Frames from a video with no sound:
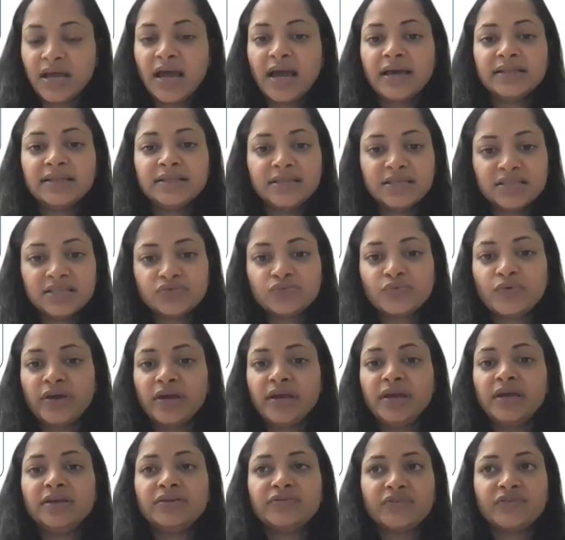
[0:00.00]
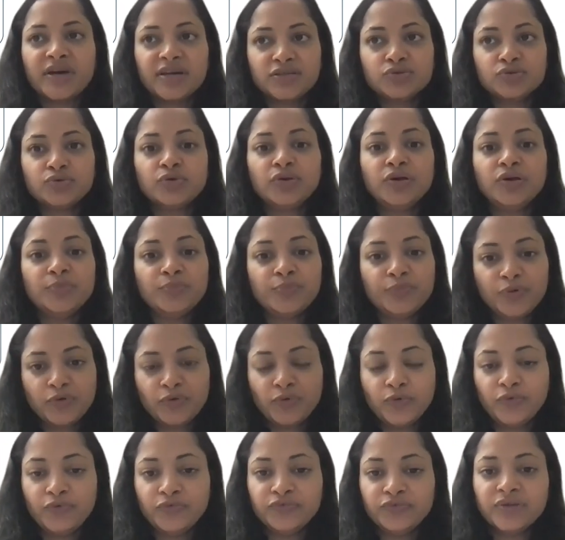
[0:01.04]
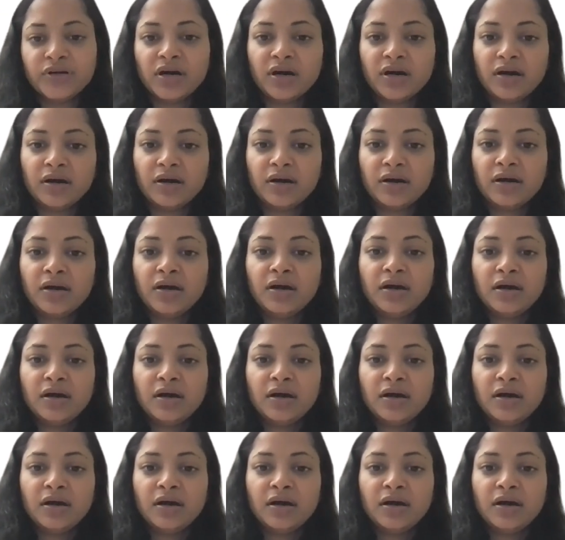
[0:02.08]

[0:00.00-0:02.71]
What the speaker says: and this way it tries to improve the